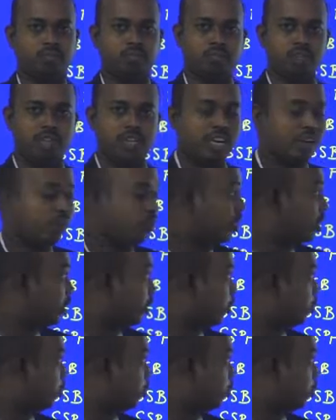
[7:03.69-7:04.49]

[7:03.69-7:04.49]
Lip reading: Here we are